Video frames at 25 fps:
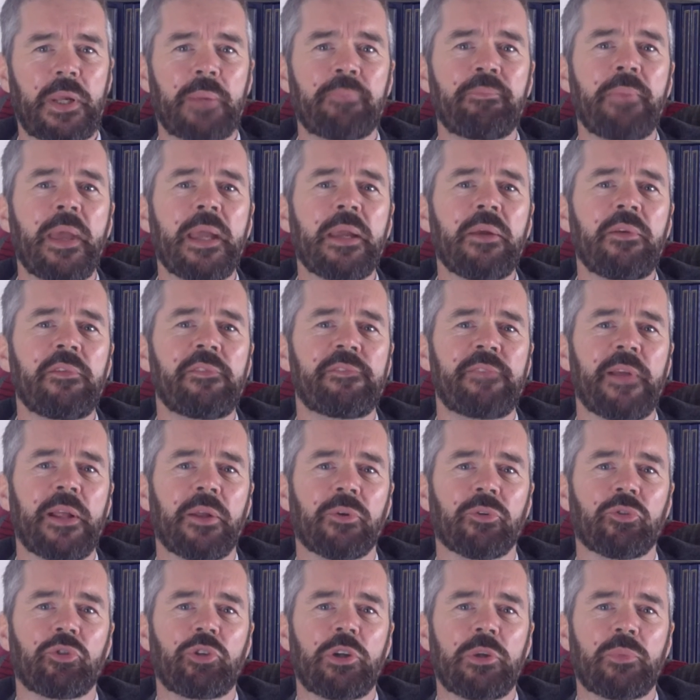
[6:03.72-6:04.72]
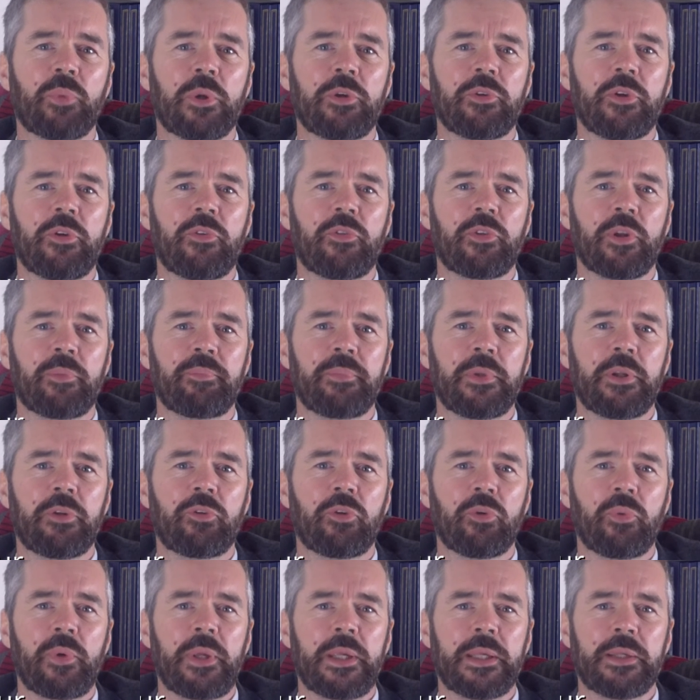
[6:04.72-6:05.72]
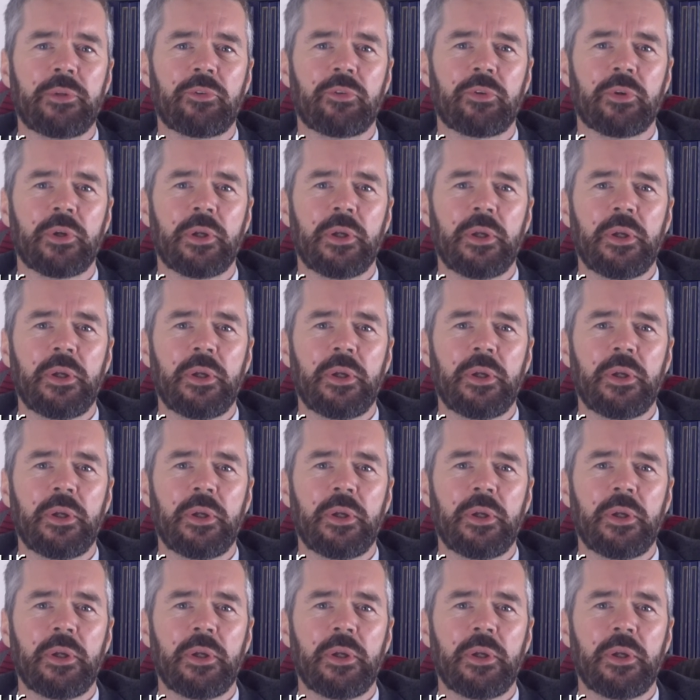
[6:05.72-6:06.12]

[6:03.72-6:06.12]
Megan felt she wanted something to eat.